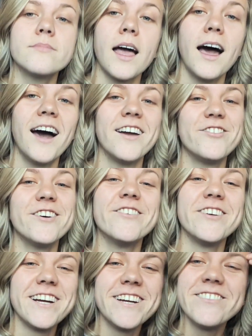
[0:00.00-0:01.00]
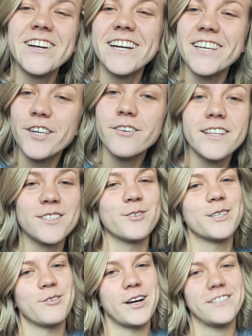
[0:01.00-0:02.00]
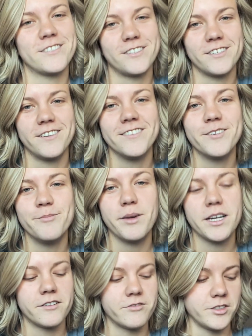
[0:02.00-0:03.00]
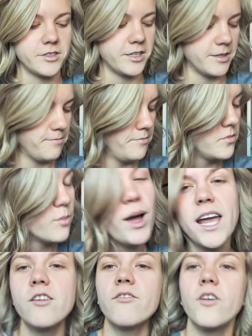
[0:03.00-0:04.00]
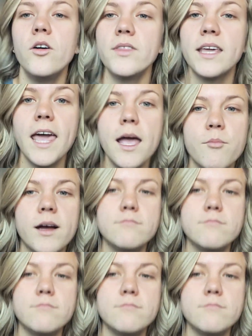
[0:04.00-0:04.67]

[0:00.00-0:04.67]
I feel very, very cute. That's really why I turned on the microphone again. The microphone, the camera.